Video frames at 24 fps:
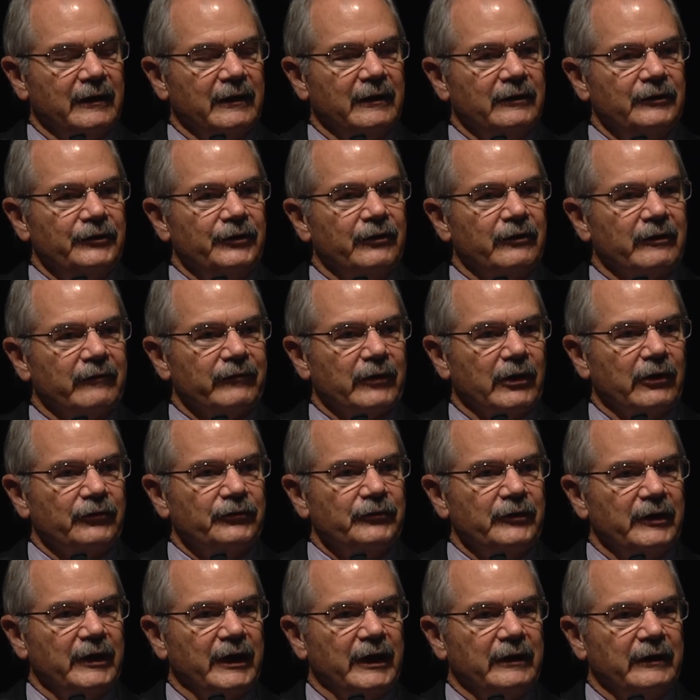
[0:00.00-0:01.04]

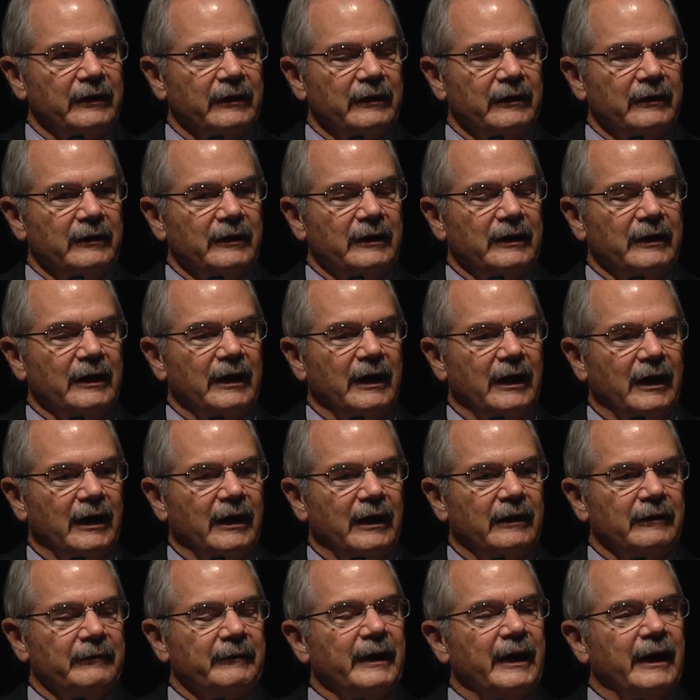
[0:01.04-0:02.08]
university,
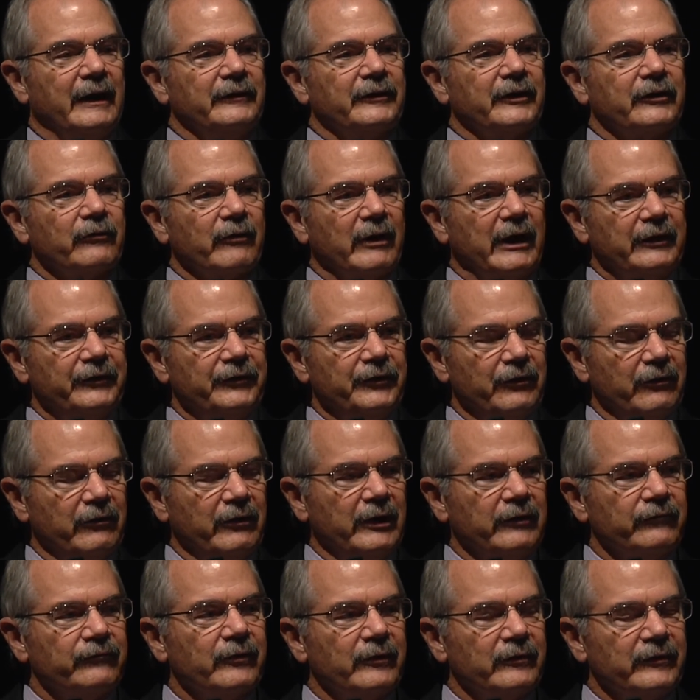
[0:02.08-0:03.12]
and the
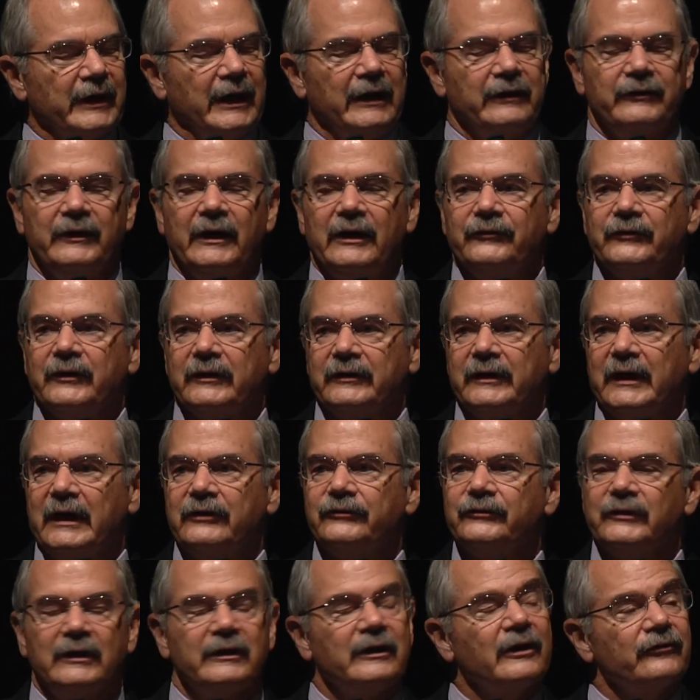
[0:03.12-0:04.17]
criteria for that
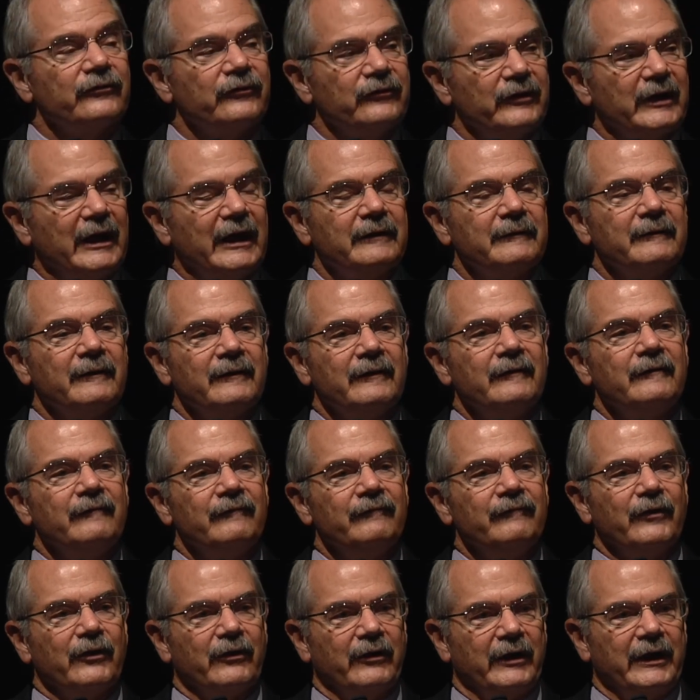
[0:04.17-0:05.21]
designation is set
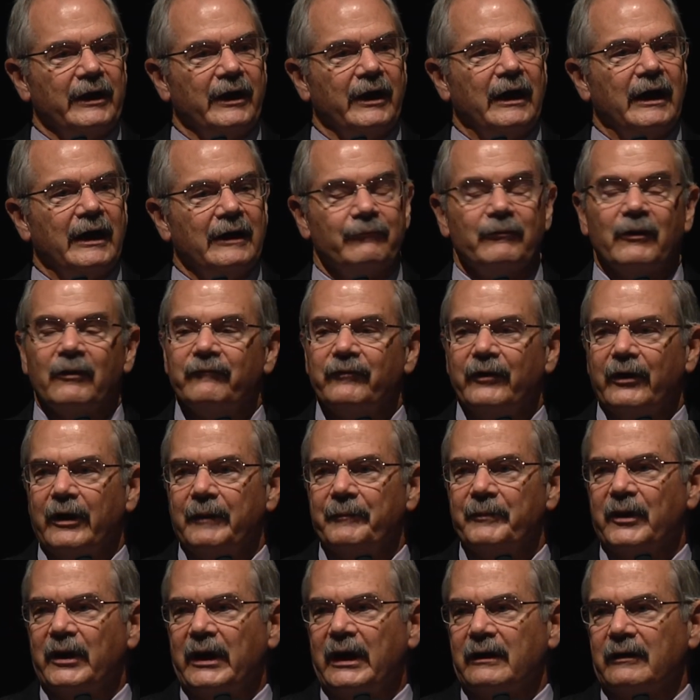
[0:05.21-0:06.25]
very high. We're very
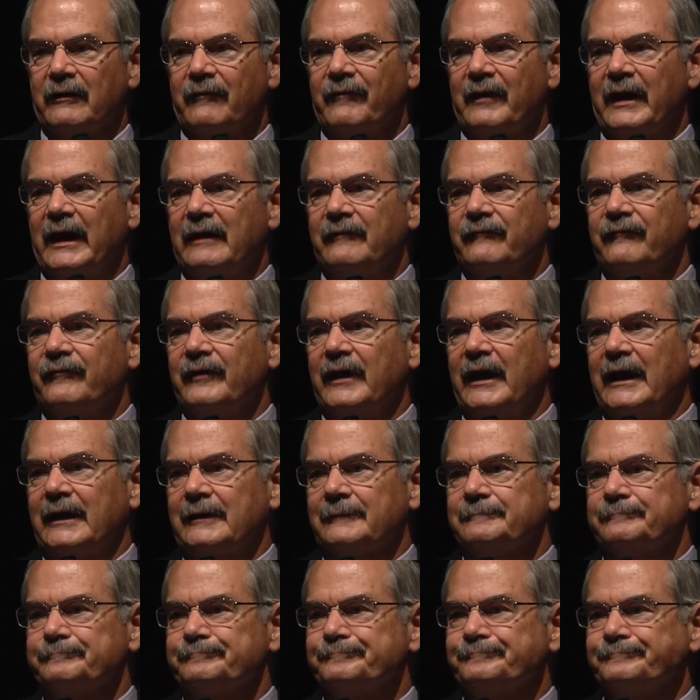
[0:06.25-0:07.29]
proud of that fact.
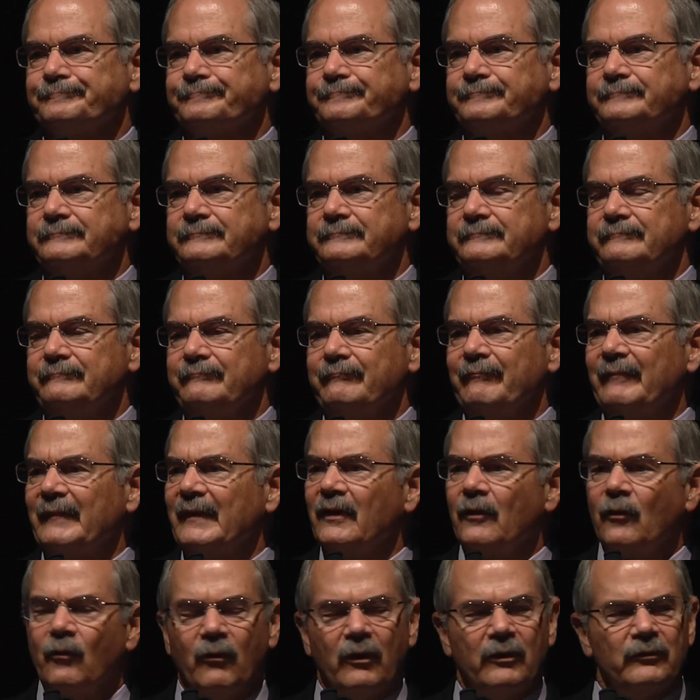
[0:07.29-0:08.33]

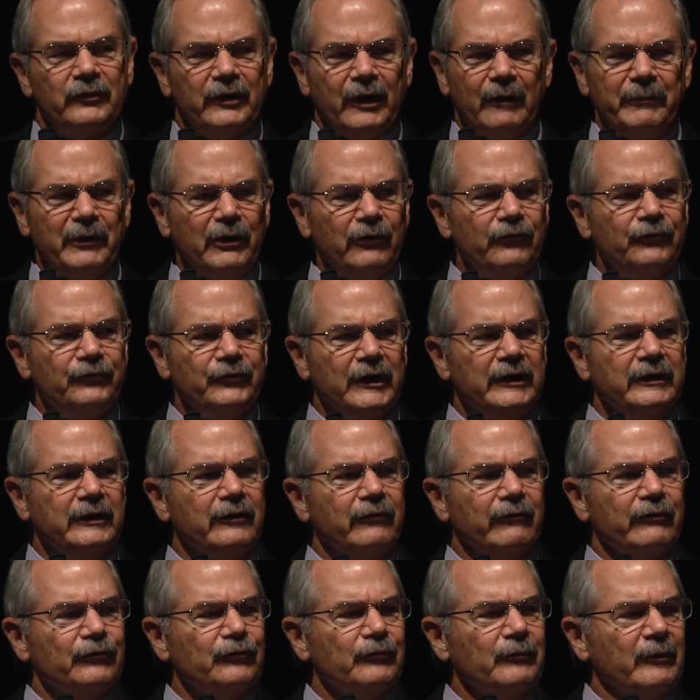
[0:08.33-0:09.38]

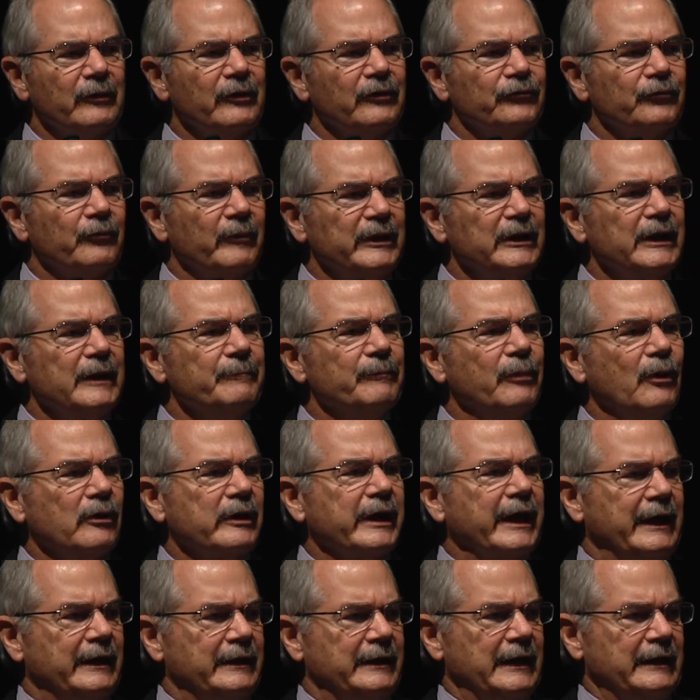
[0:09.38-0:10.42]
WCU is really
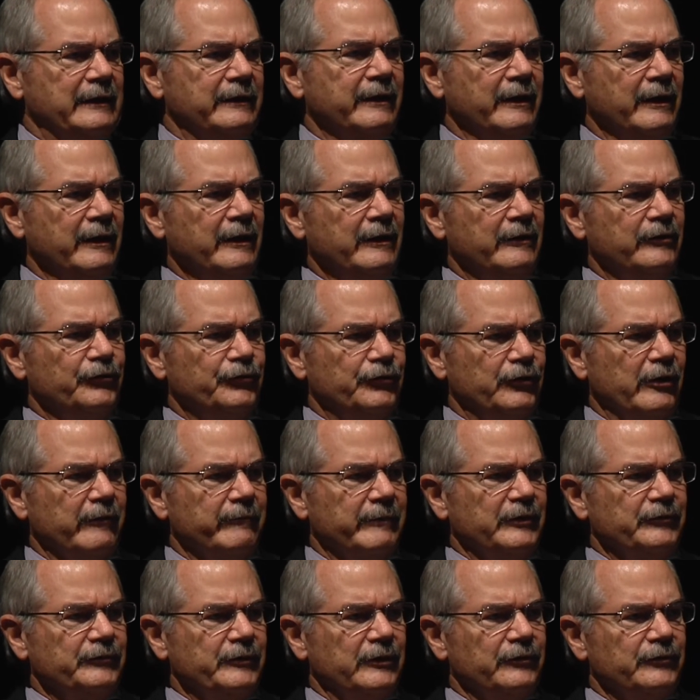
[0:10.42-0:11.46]
bookending
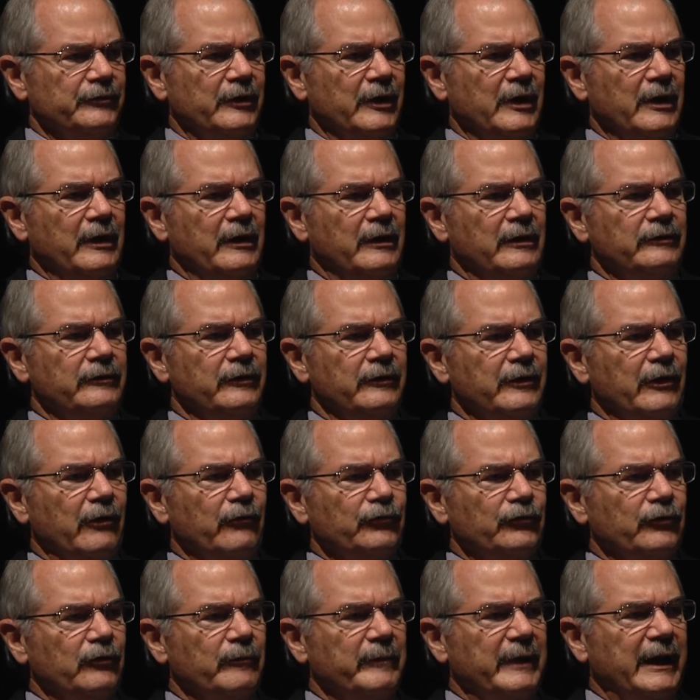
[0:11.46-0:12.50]
services to
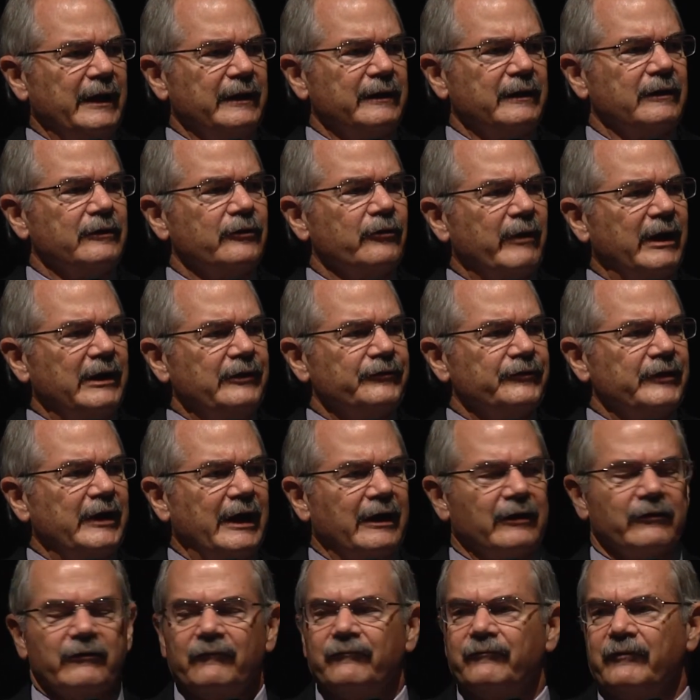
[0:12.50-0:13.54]
those who make great
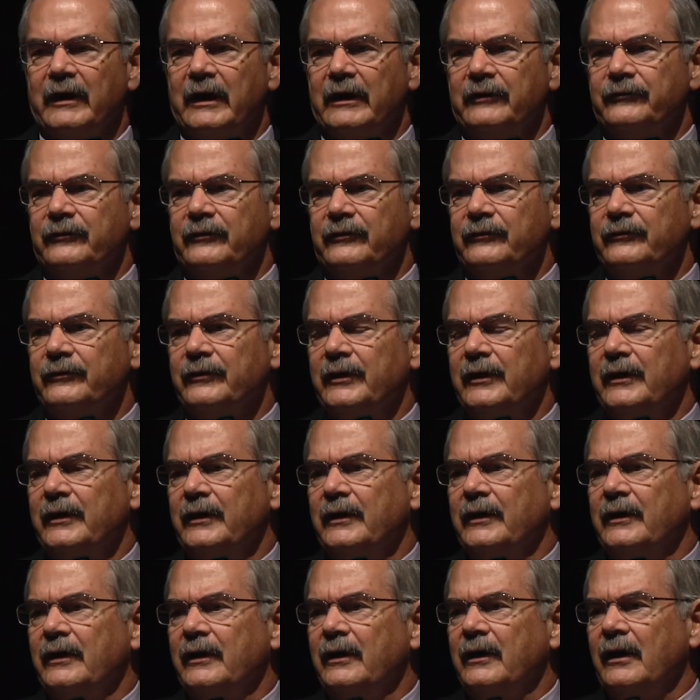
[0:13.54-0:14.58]
sacrifices
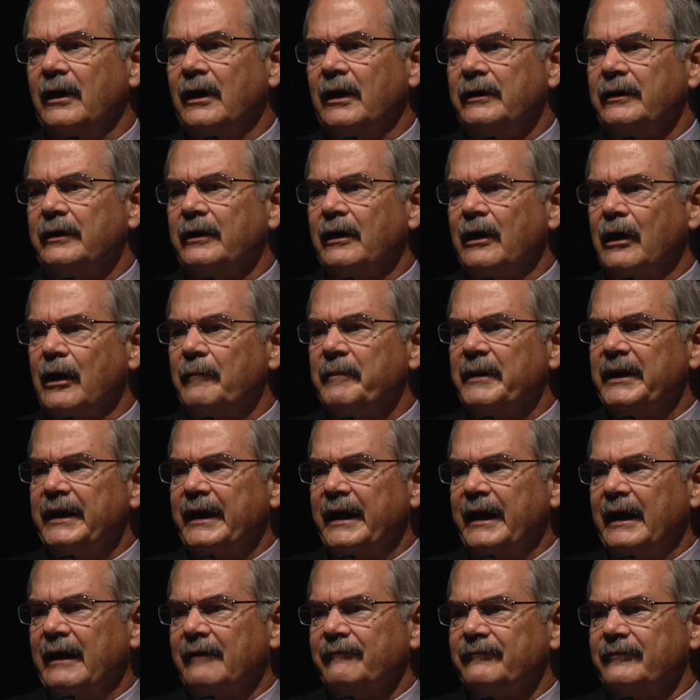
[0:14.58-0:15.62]
on our
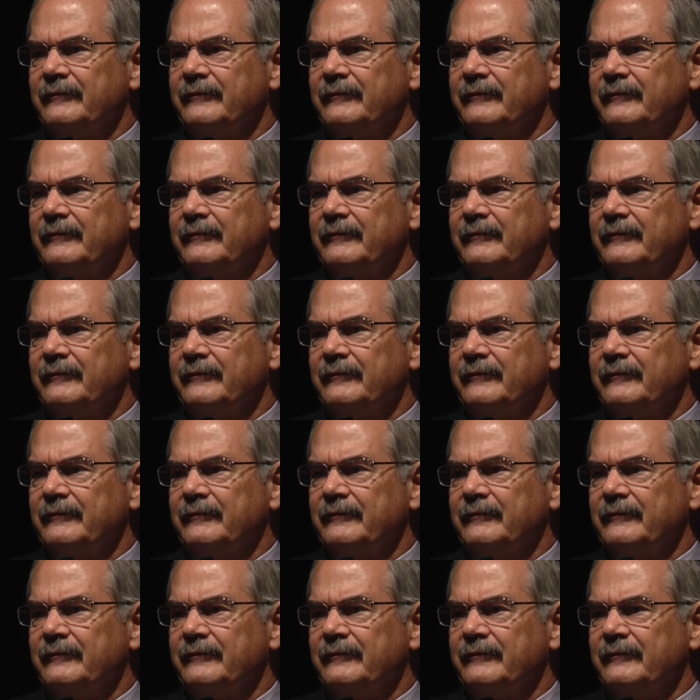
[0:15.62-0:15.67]
behalf,